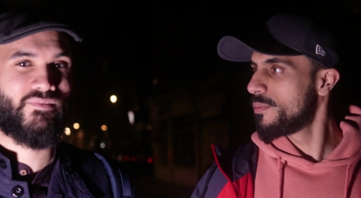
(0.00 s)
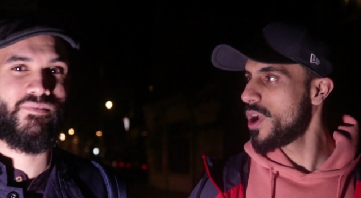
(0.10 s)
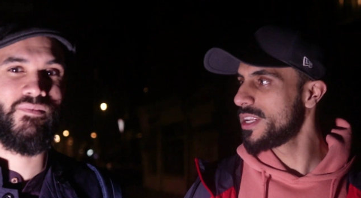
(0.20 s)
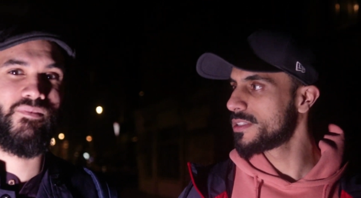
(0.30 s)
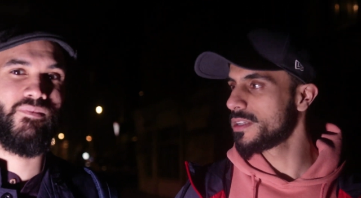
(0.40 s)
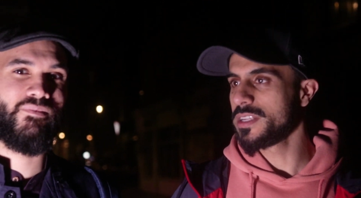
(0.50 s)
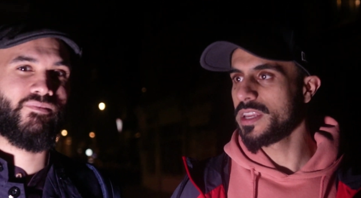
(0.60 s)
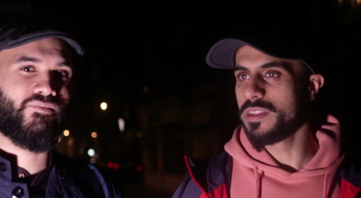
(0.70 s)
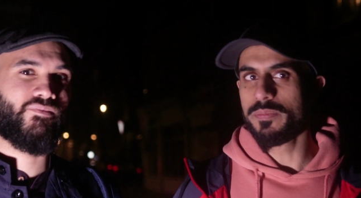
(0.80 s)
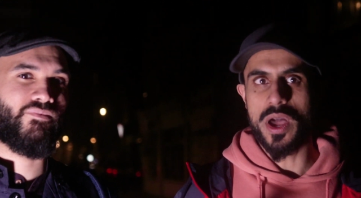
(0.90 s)
Speaker 1: impressed. I'd
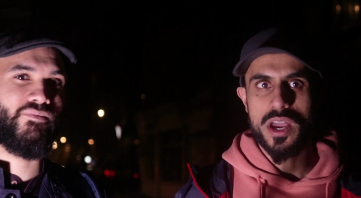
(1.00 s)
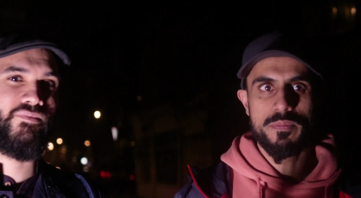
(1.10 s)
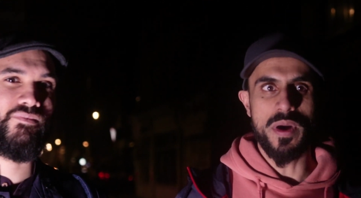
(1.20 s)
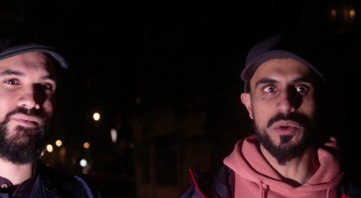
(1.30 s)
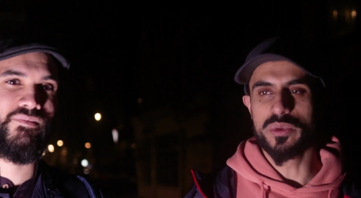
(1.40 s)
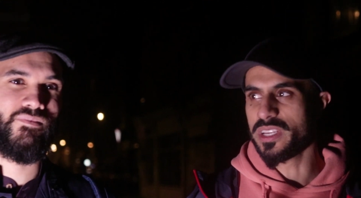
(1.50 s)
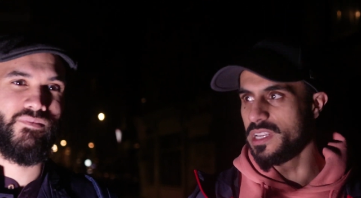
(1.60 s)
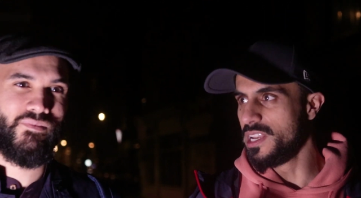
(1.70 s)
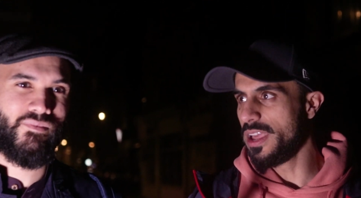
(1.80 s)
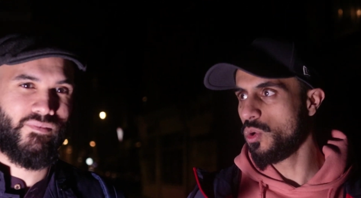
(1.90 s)
say the burger bun was
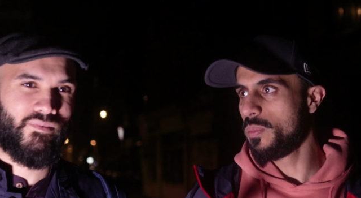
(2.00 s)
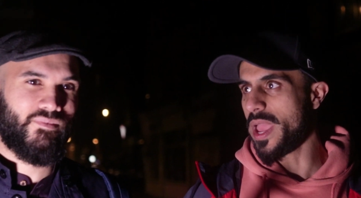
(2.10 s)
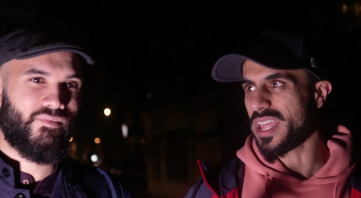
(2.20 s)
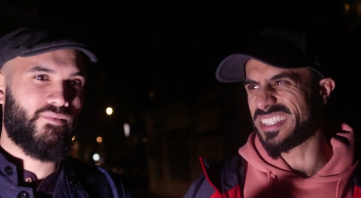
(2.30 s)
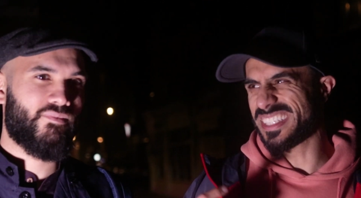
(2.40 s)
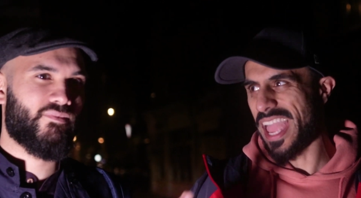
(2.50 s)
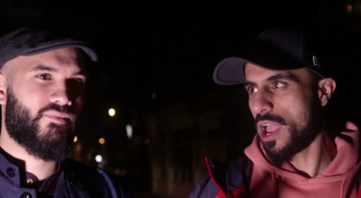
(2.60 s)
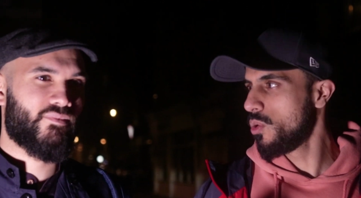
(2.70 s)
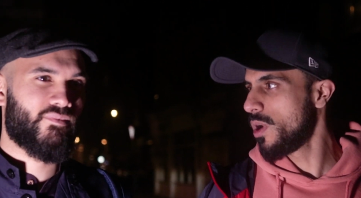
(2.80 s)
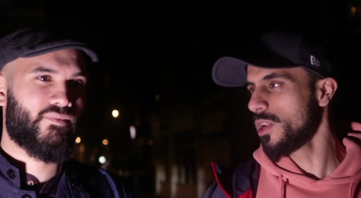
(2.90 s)
a little bit
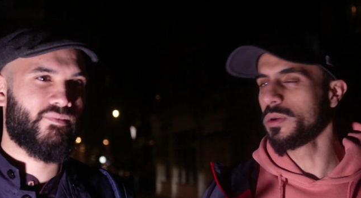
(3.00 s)
stale. I